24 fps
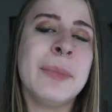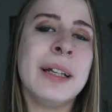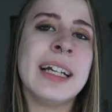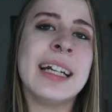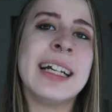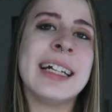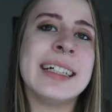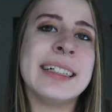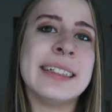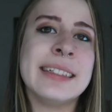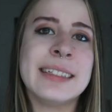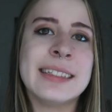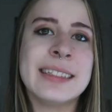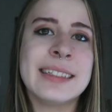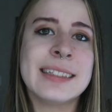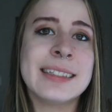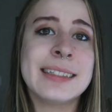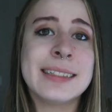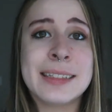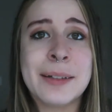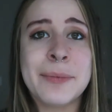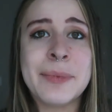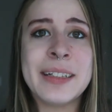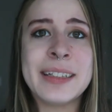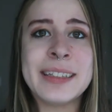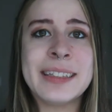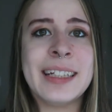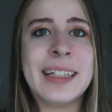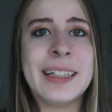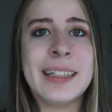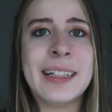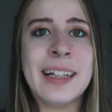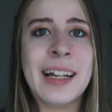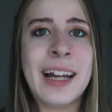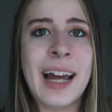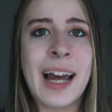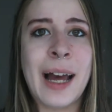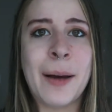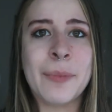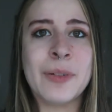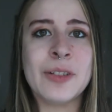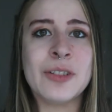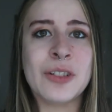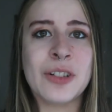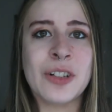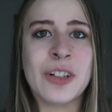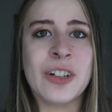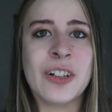because something did
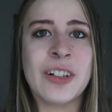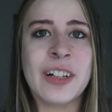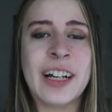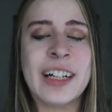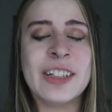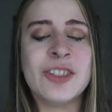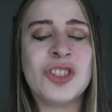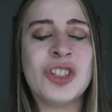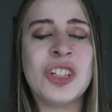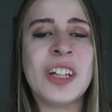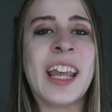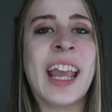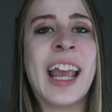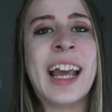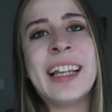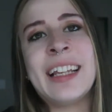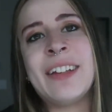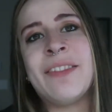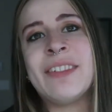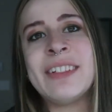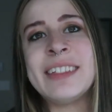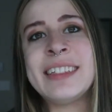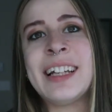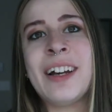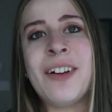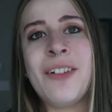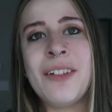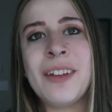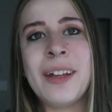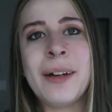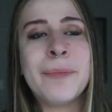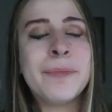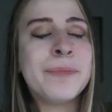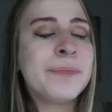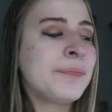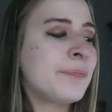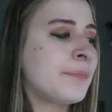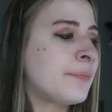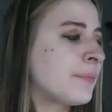happen to her and she can't even tell them.